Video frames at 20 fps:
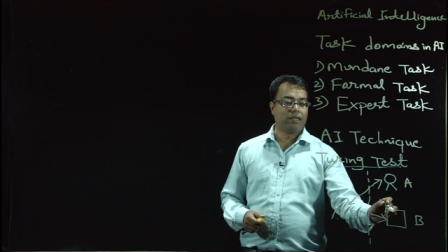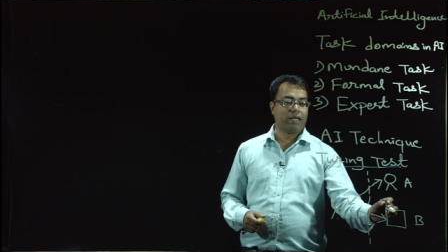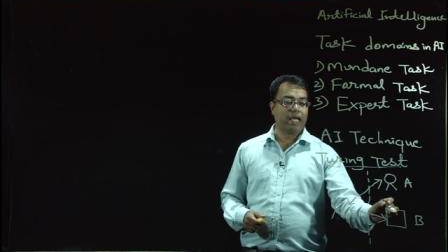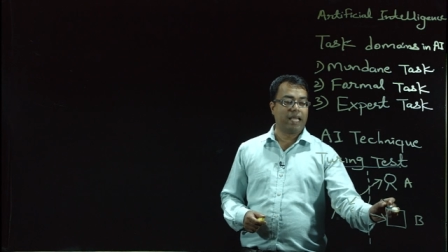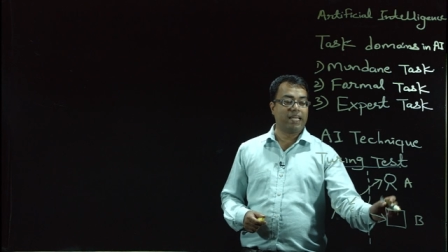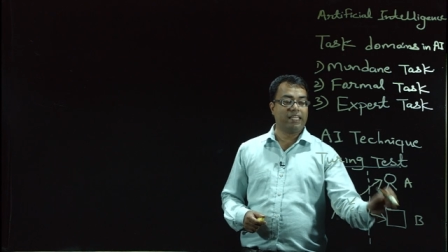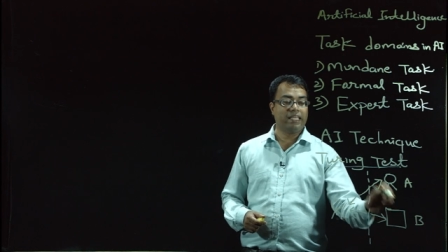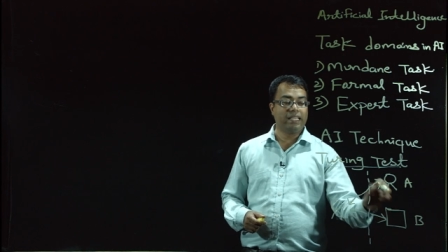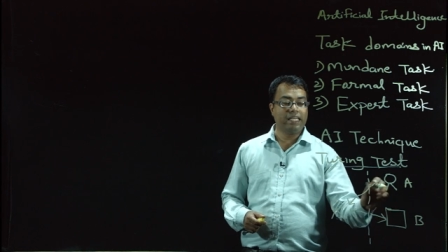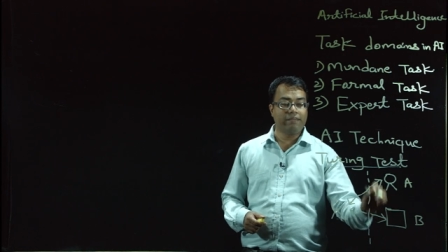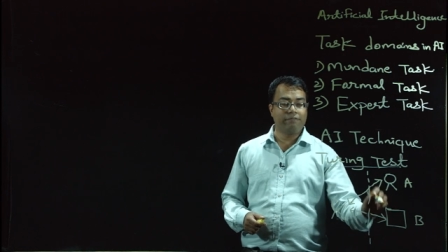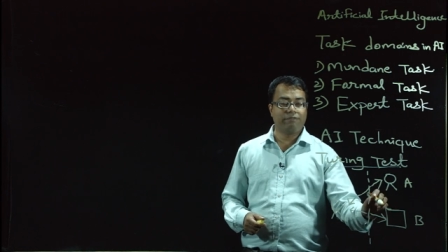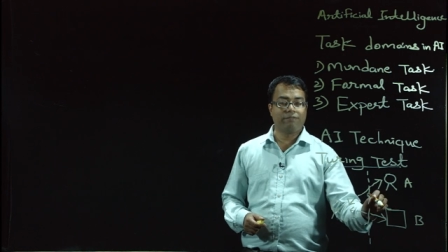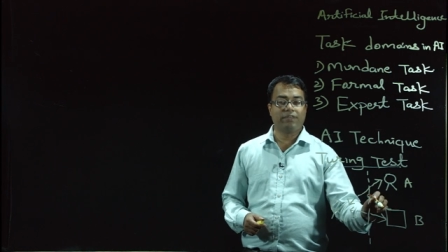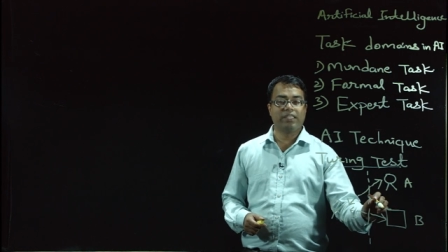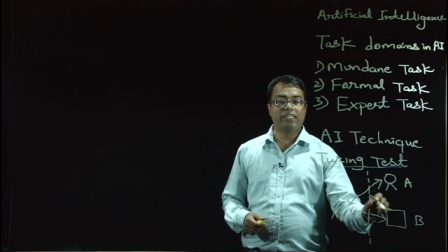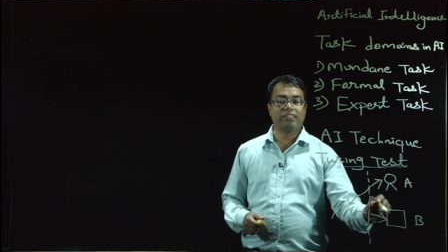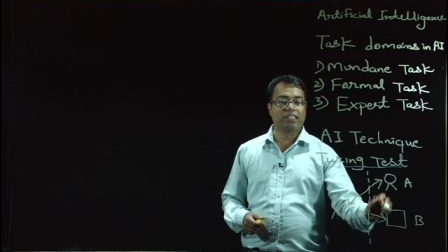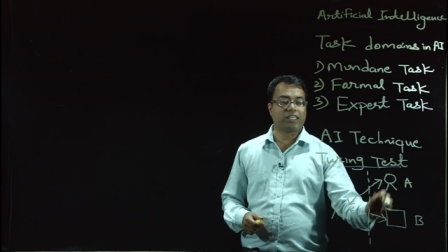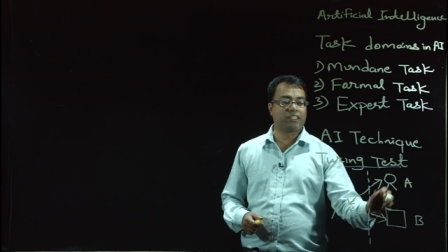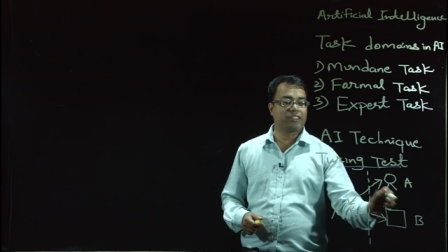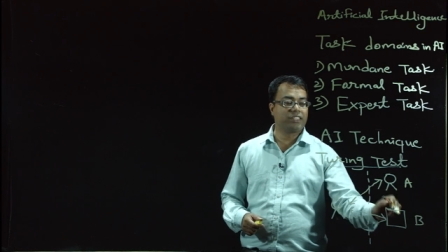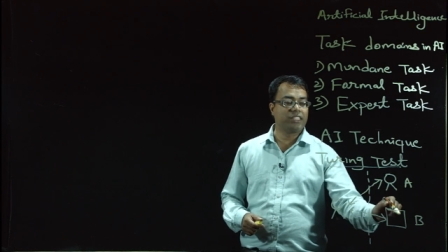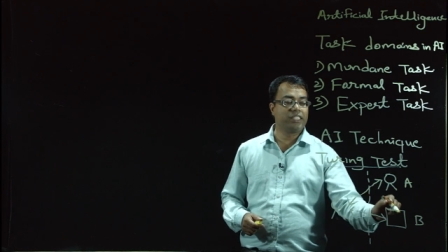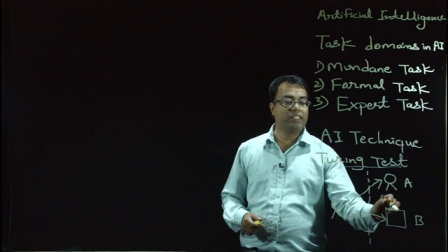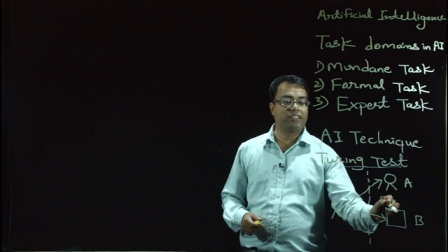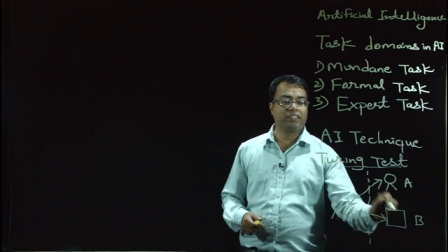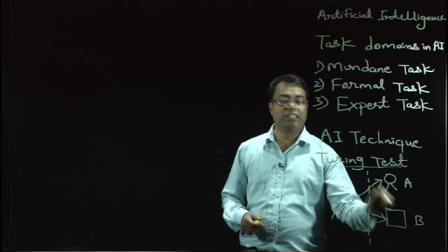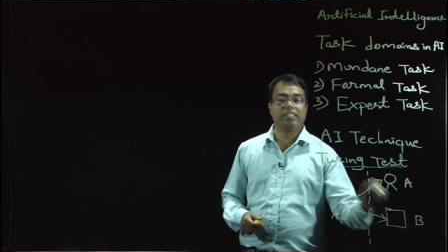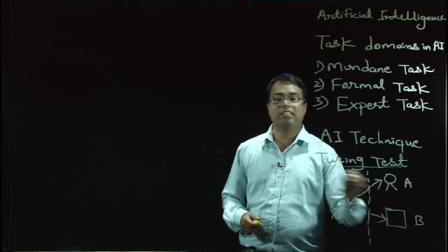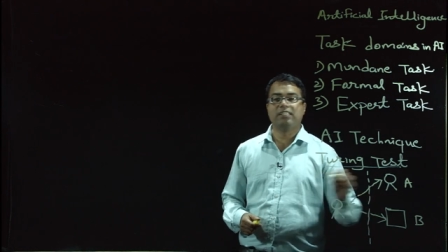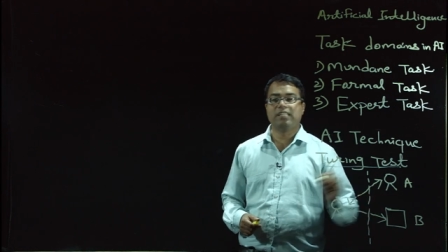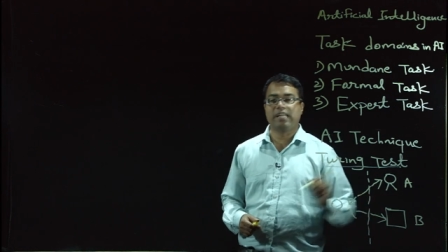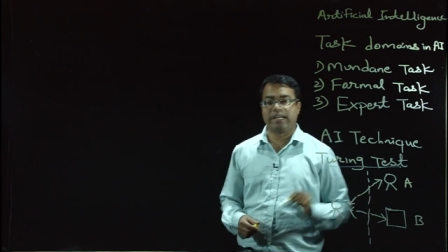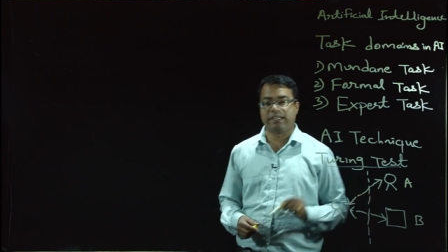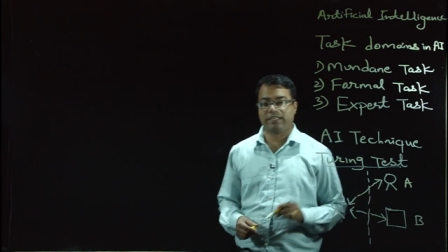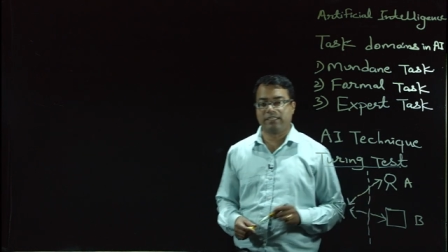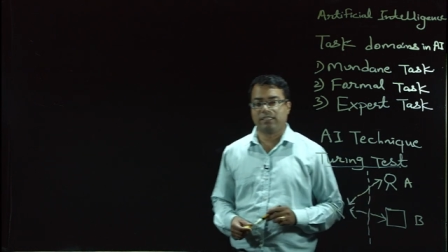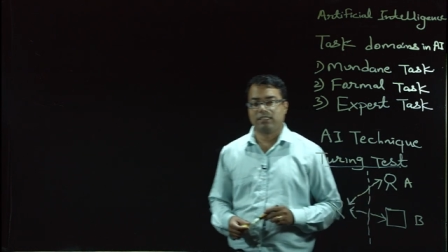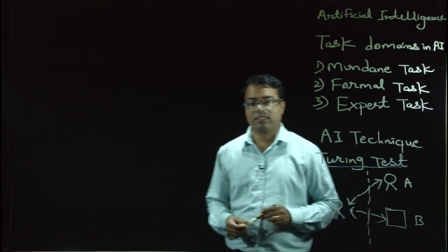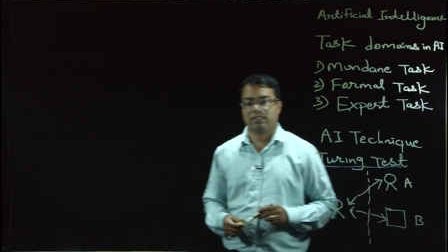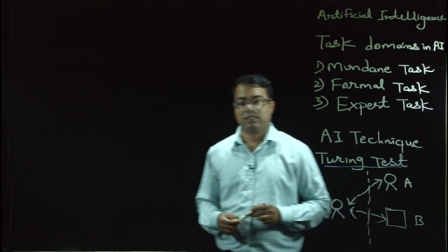And if he succeeds in that,